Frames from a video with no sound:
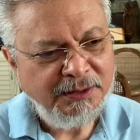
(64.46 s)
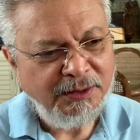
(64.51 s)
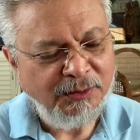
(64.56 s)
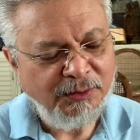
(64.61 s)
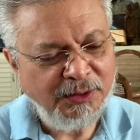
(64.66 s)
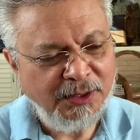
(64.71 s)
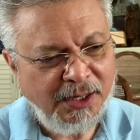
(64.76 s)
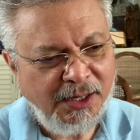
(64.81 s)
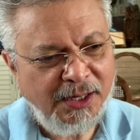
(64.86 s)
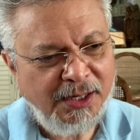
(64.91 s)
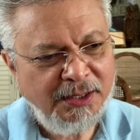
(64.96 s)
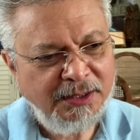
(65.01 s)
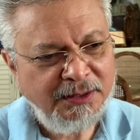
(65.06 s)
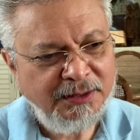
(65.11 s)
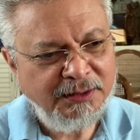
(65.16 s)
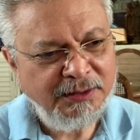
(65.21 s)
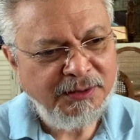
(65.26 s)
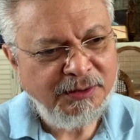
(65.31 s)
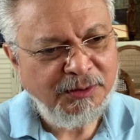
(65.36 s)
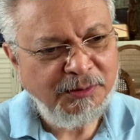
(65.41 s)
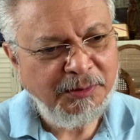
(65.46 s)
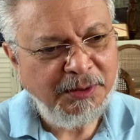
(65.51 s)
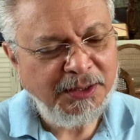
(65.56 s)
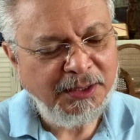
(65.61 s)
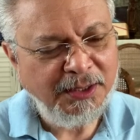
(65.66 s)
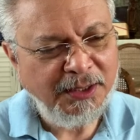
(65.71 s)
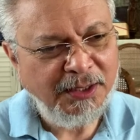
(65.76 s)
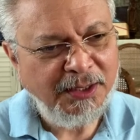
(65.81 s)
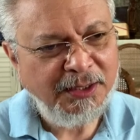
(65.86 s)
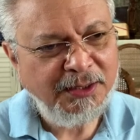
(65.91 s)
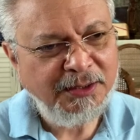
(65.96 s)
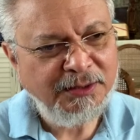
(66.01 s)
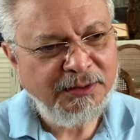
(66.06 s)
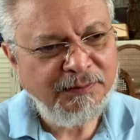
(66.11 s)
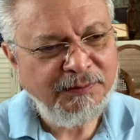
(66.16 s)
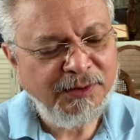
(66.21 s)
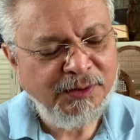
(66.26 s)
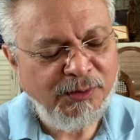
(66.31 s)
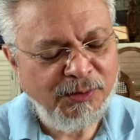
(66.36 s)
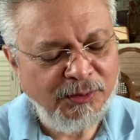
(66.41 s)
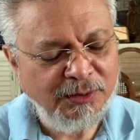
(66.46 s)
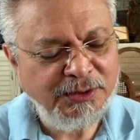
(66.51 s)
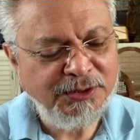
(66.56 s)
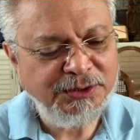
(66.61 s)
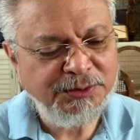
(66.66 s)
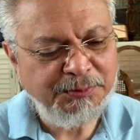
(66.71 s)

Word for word: O God, who by the light of the Holy